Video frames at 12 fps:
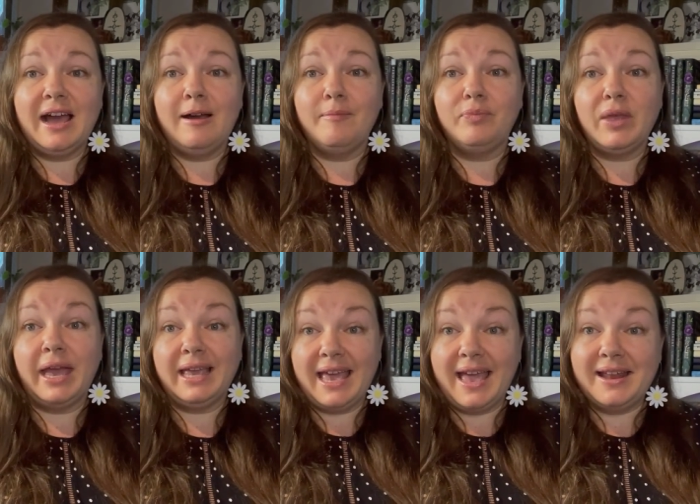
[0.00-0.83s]
Um,
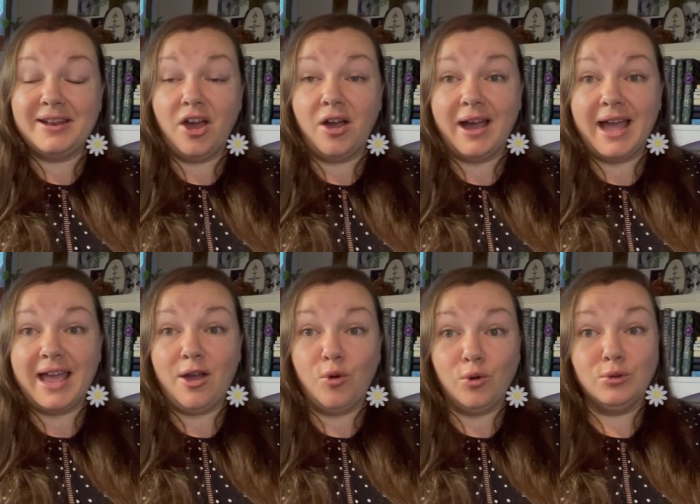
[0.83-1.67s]
again, I
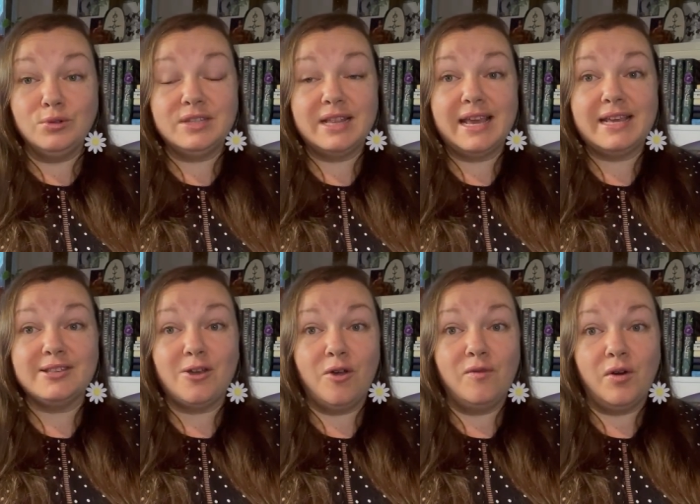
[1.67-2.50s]
hauled these
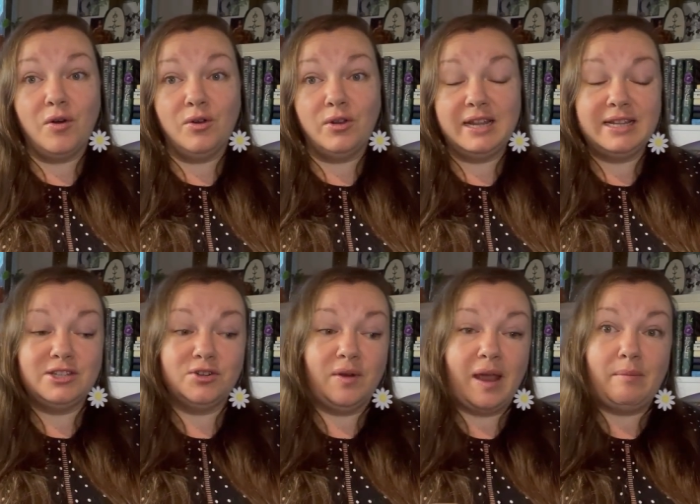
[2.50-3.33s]
over on
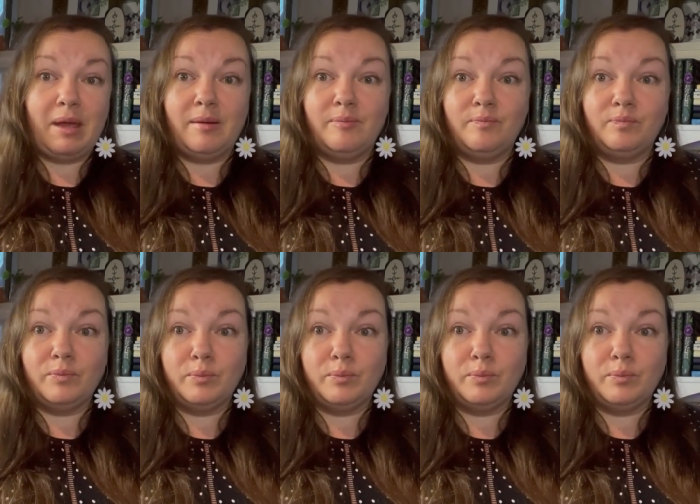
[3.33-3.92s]
Instagram and